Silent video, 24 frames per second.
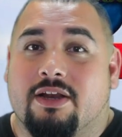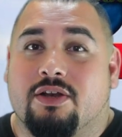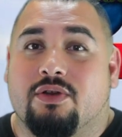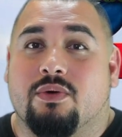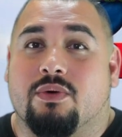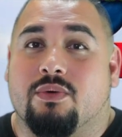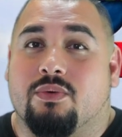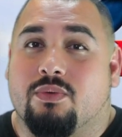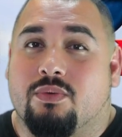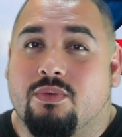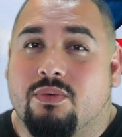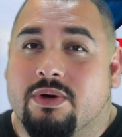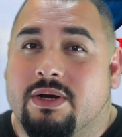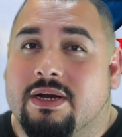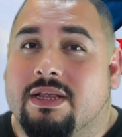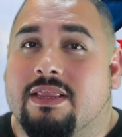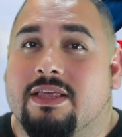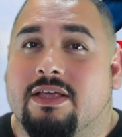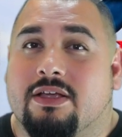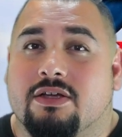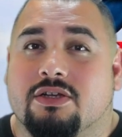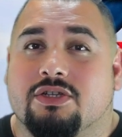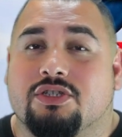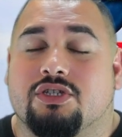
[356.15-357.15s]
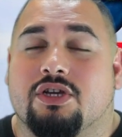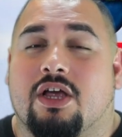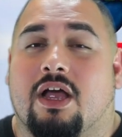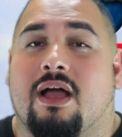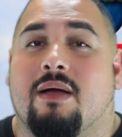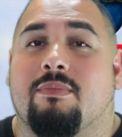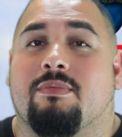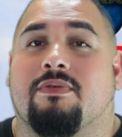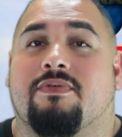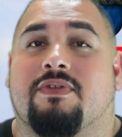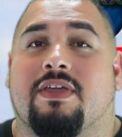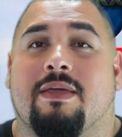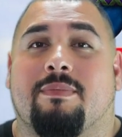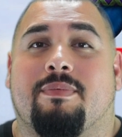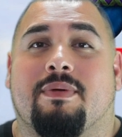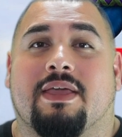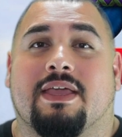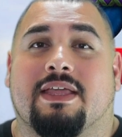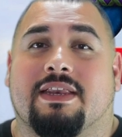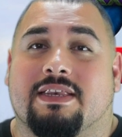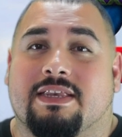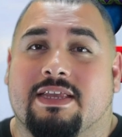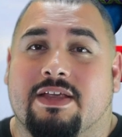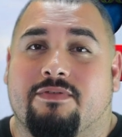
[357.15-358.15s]
do a really good job of keeping
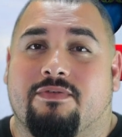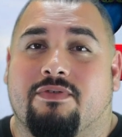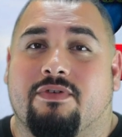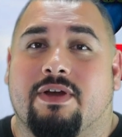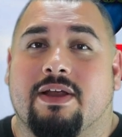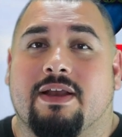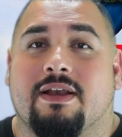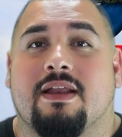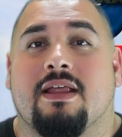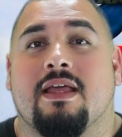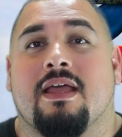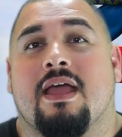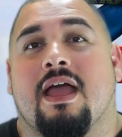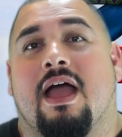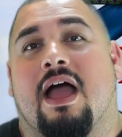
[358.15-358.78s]
it different.